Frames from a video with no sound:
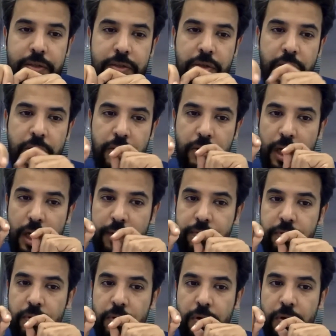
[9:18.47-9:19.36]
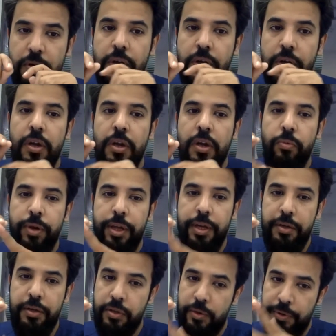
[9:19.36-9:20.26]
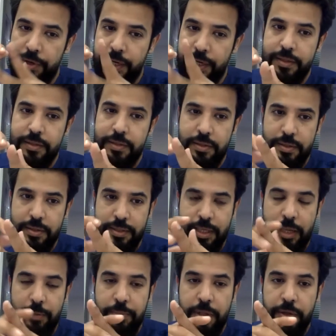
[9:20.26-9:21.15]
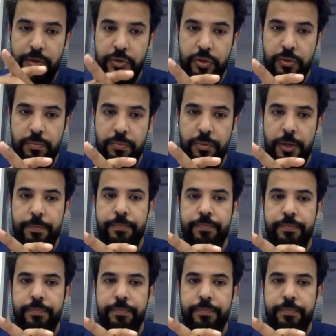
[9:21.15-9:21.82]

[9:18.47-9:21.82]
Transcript: So you have to know where your next stapler should be.